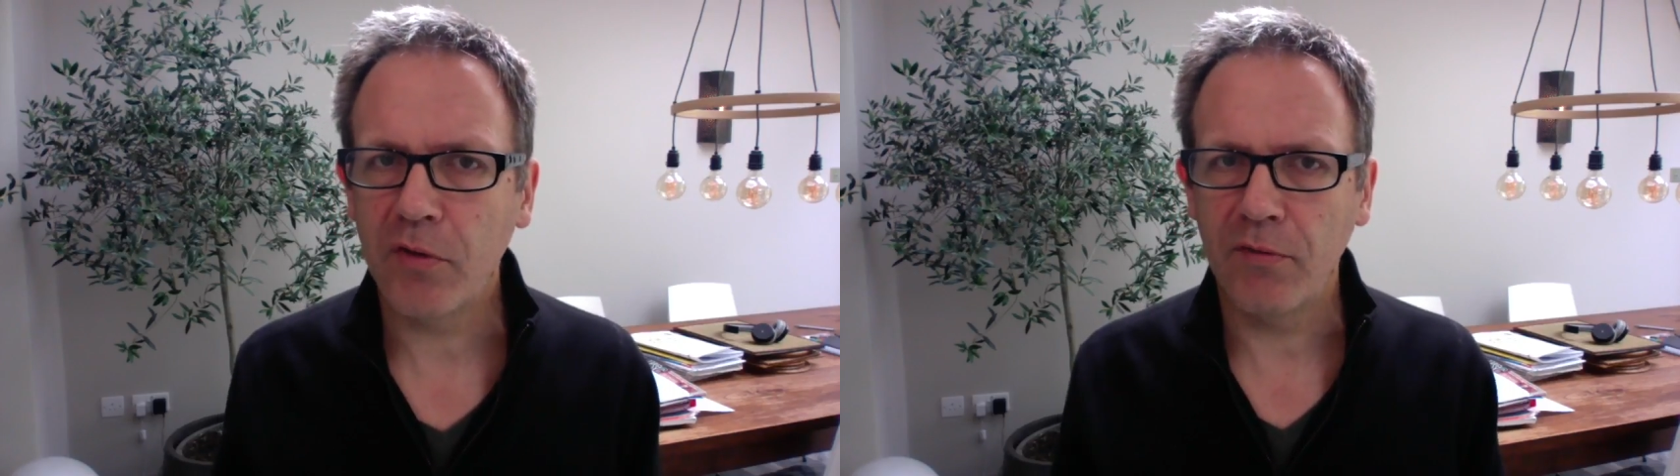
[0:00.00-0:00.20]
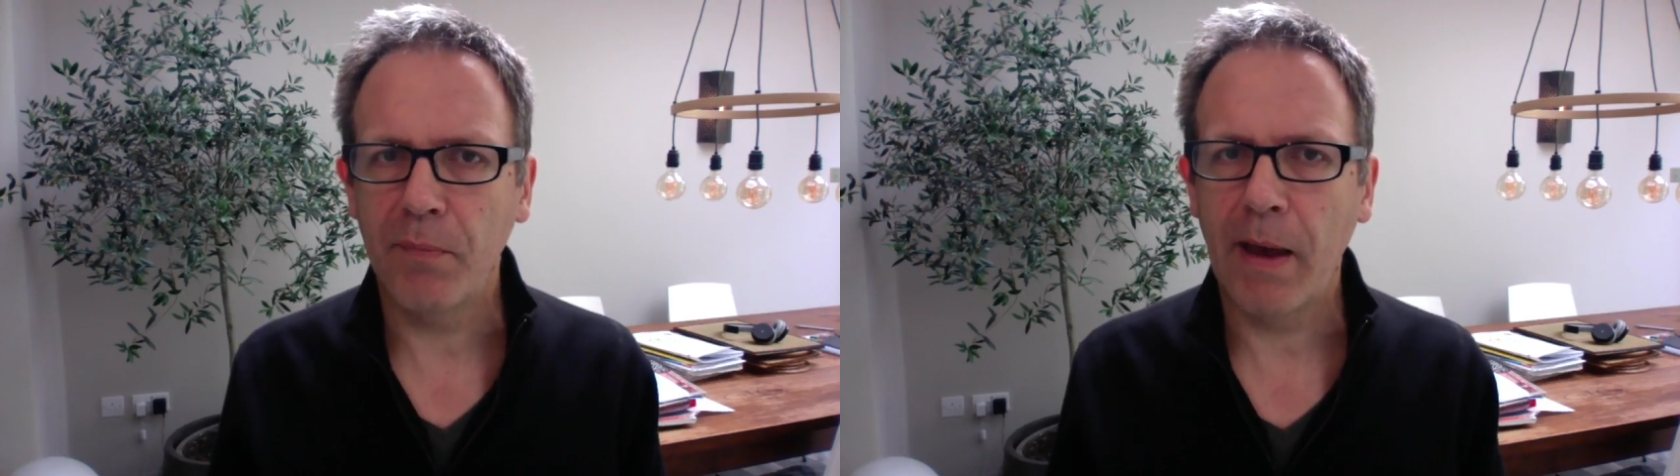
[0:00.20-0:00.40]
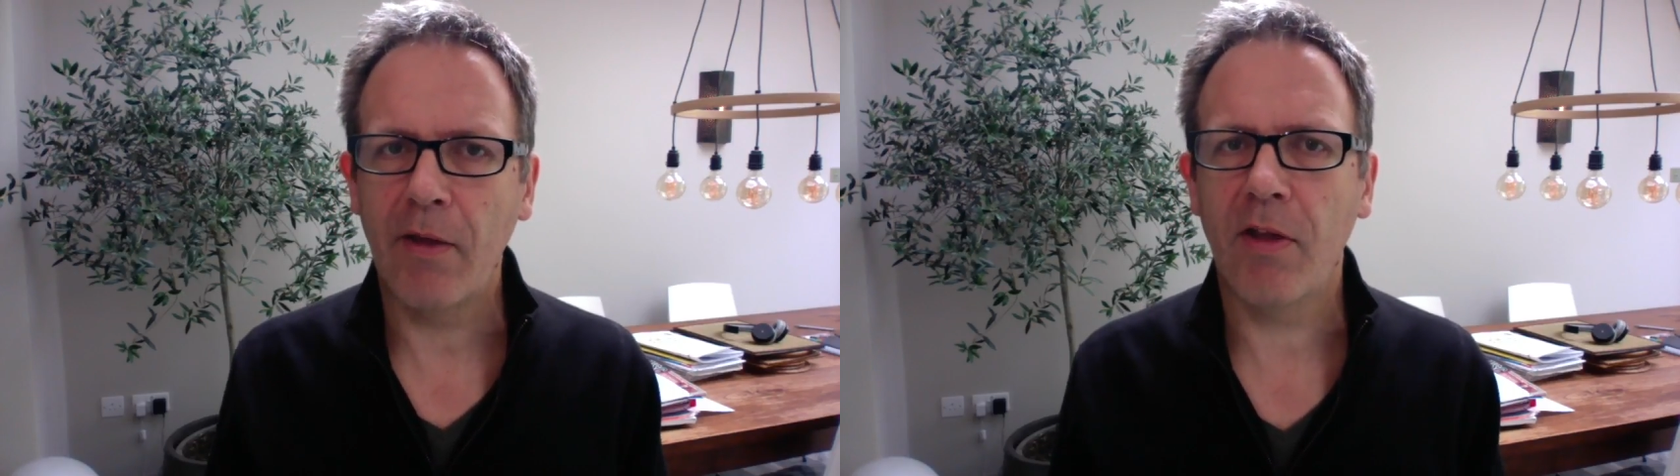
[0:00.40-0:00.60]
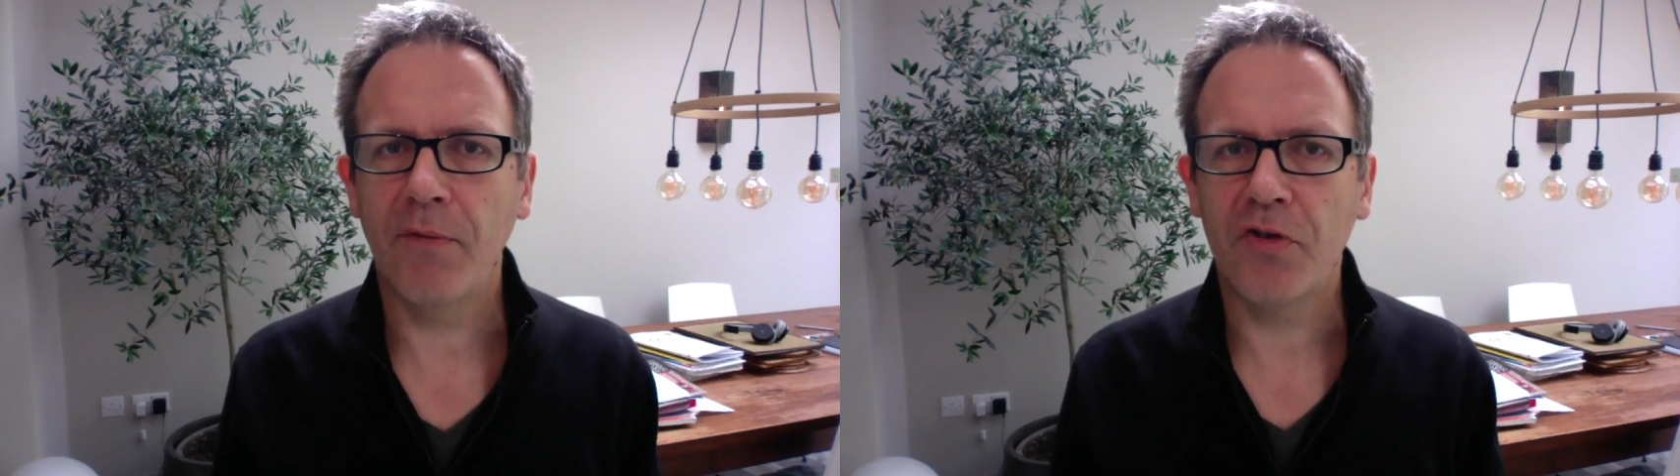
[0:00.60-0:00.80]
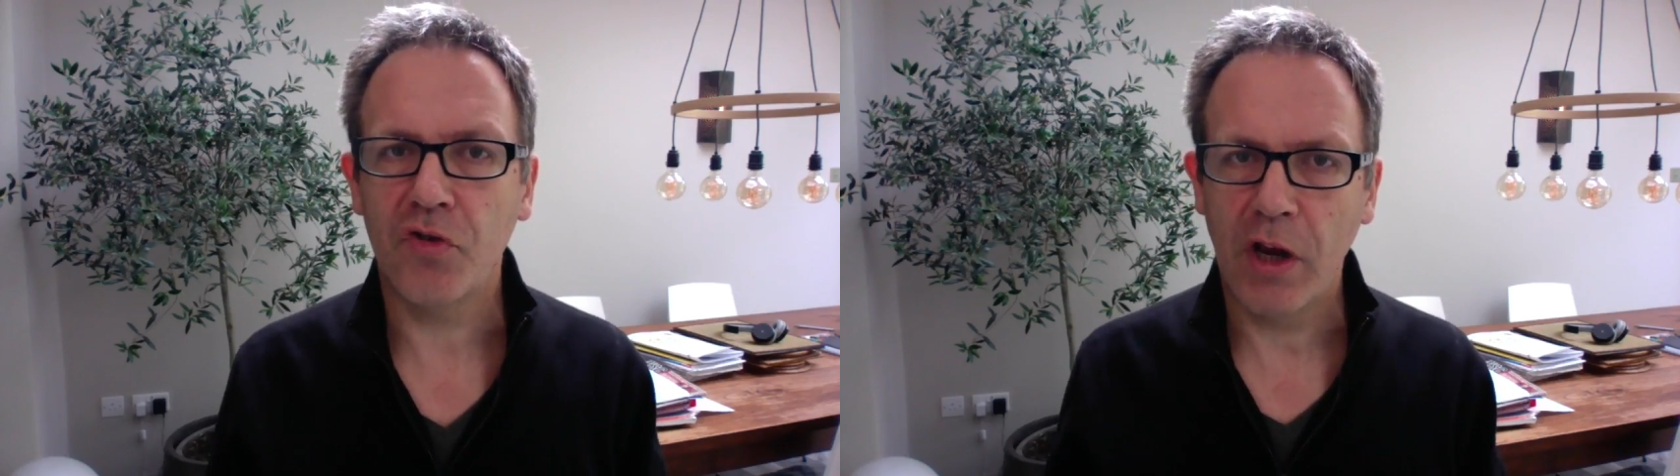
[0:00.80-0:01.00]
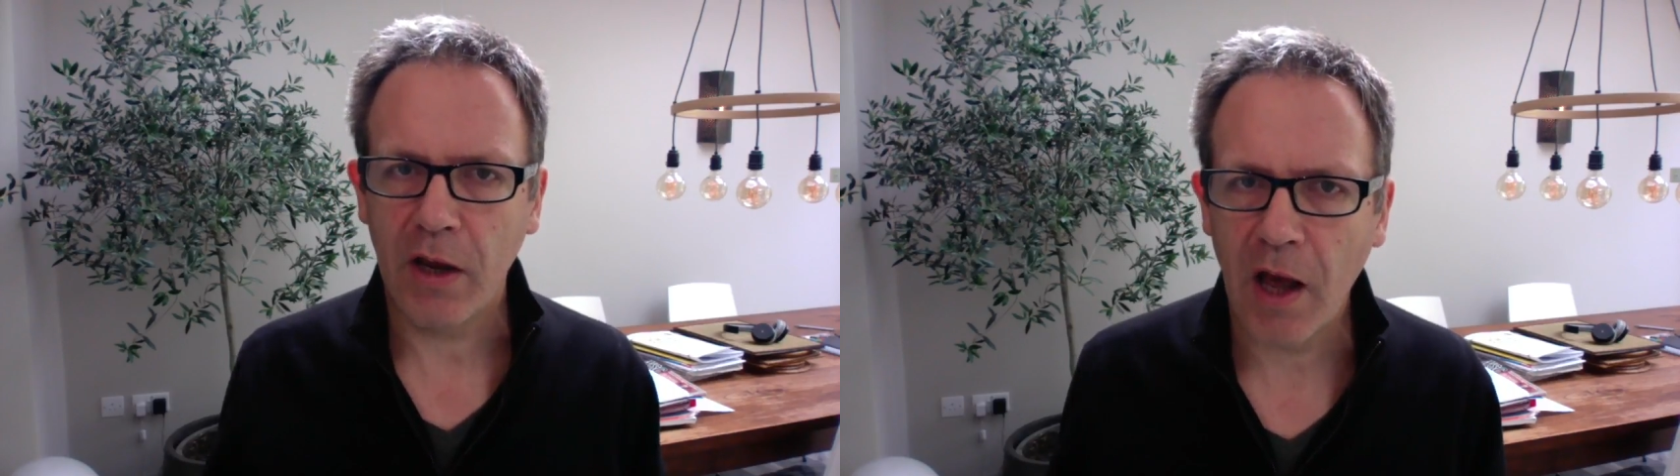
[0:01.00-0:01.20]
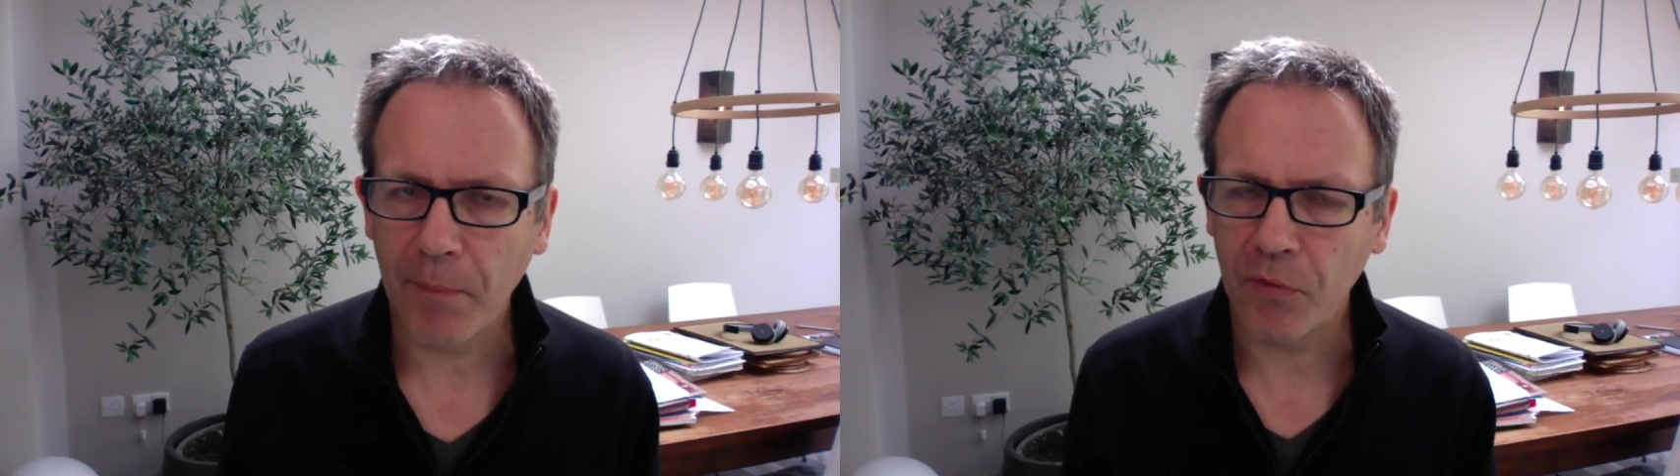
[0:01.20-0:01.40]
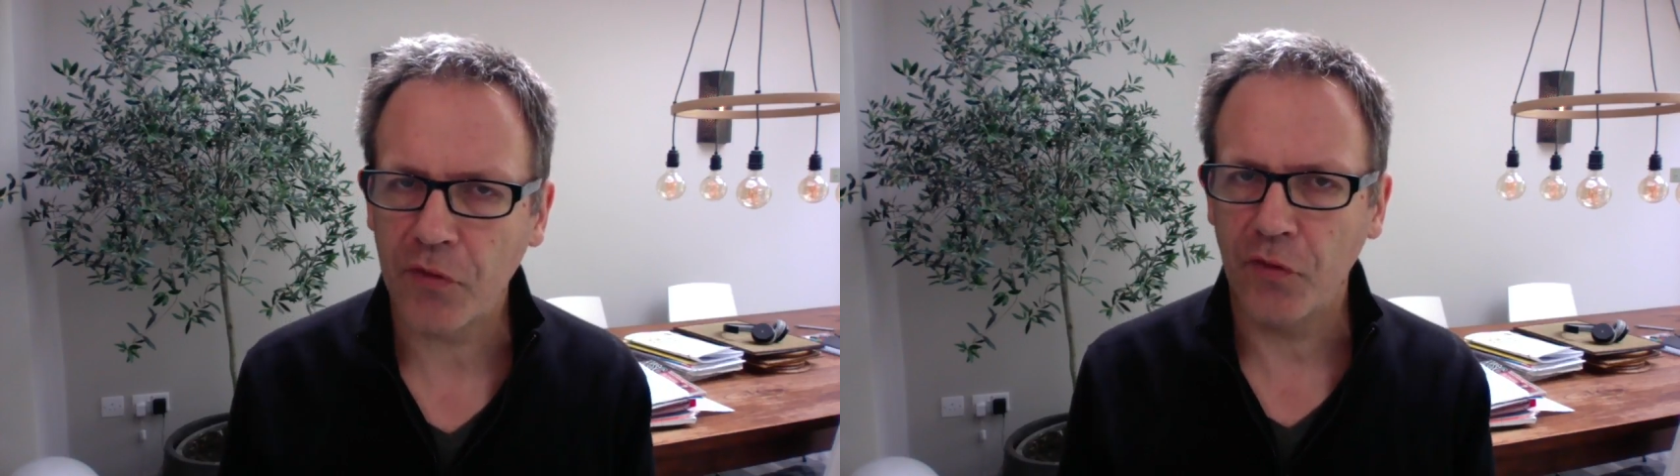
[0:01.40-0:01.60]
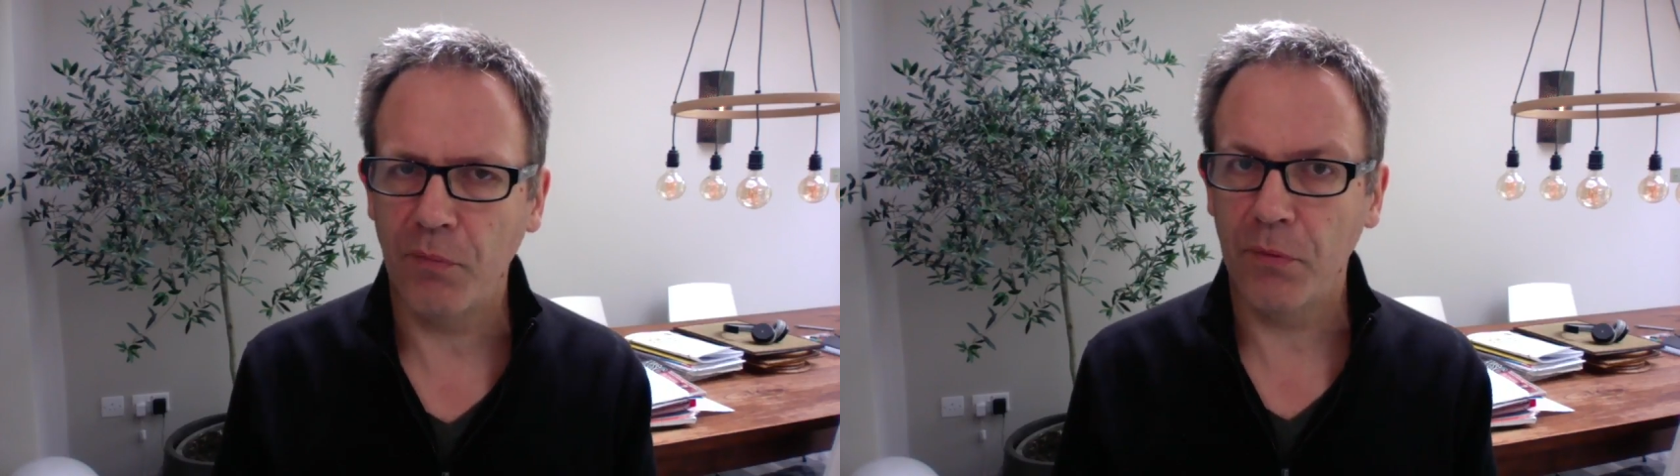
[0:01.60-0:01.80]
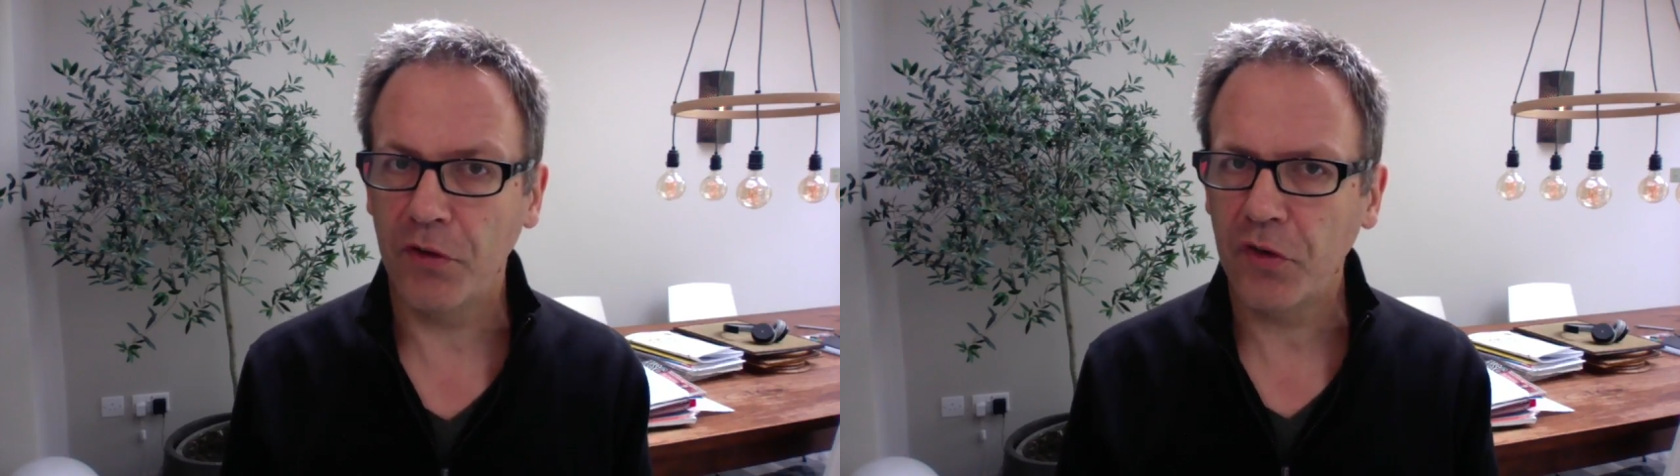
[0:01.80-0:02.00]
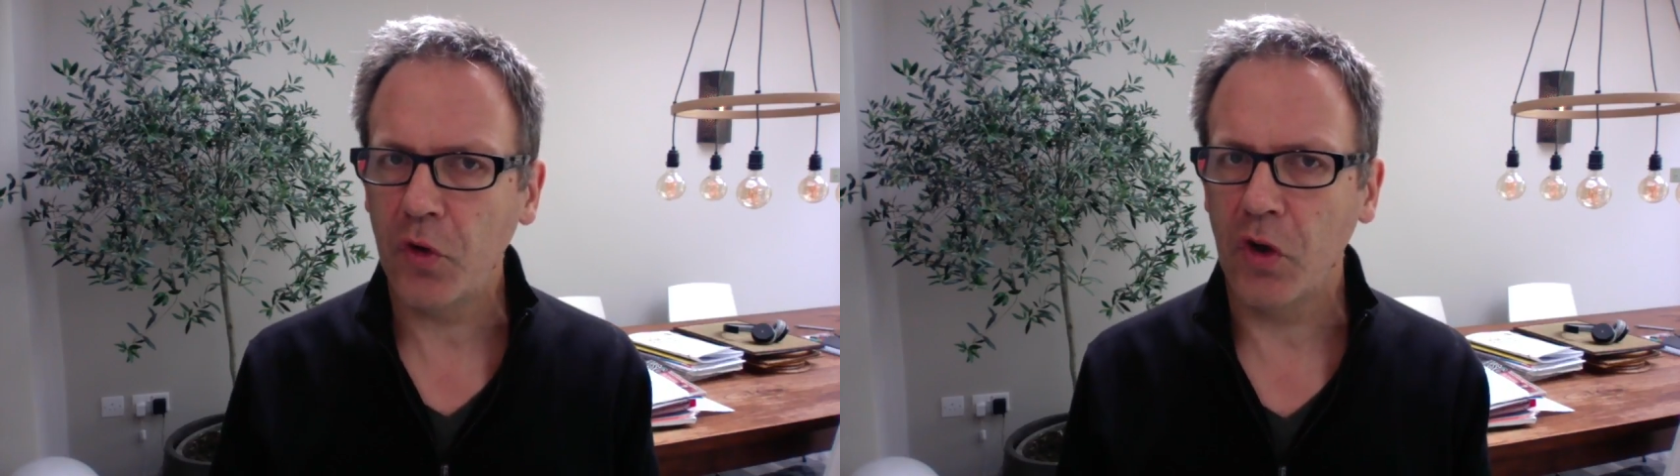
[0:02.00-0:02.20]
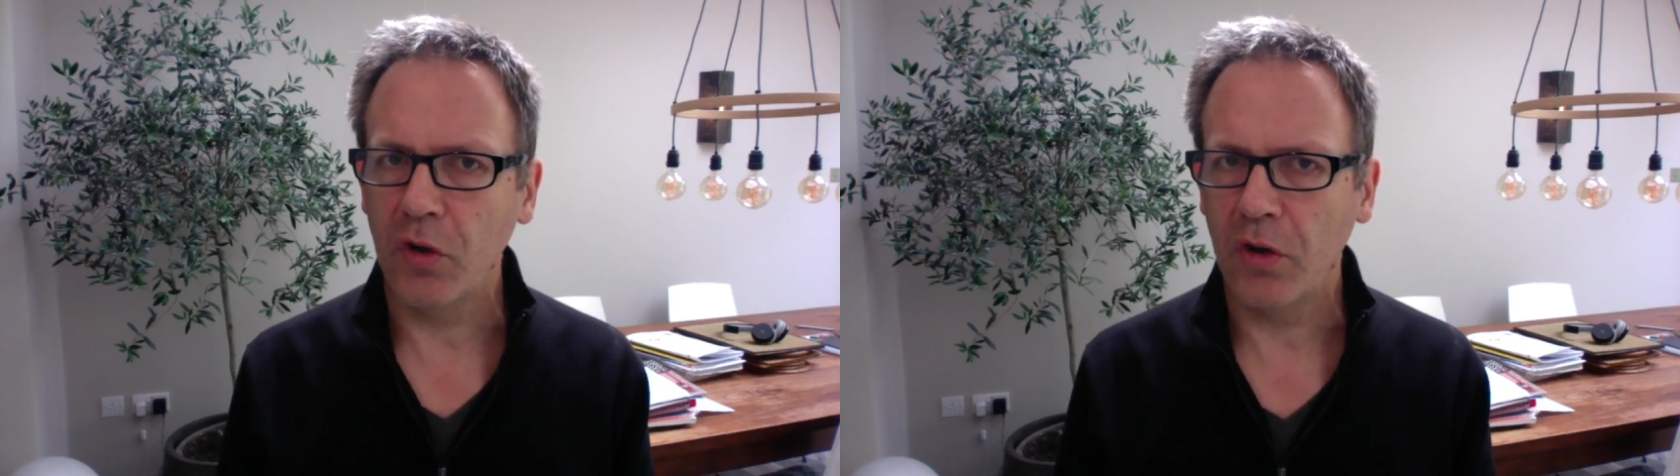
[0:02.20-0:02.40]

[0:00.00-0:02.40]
of the mass of a tree comes from the soil,